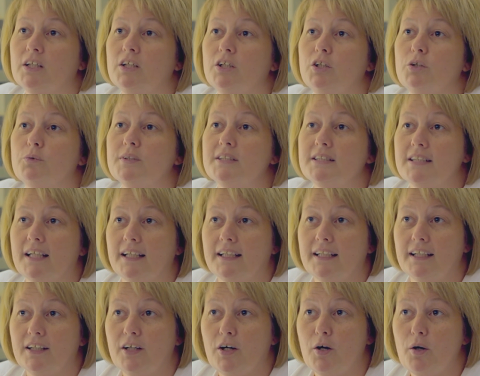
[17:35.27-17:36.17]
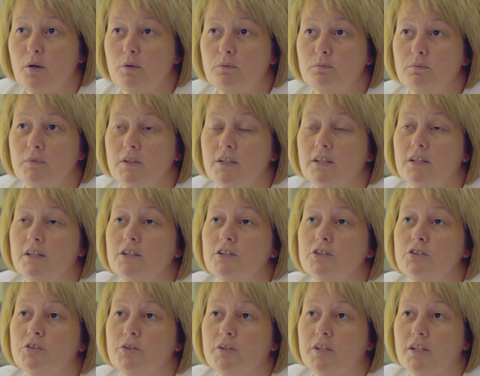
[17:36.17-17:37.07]
You would take it home,
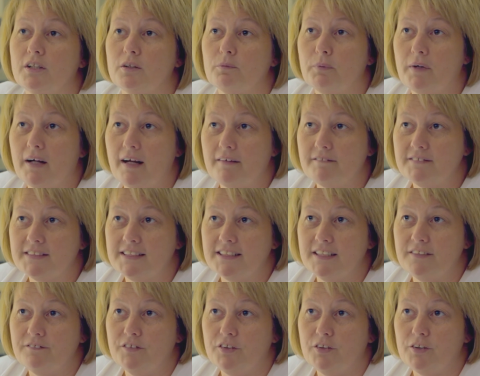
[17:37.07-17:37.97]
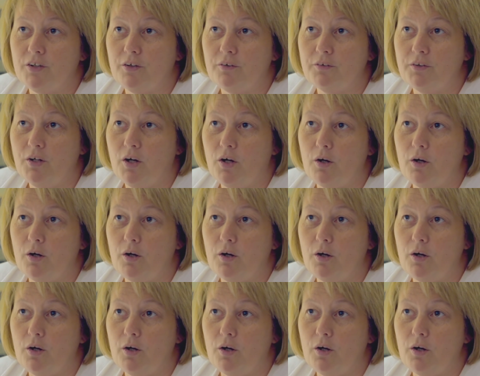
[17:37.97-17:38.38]
do it in the privacy of your own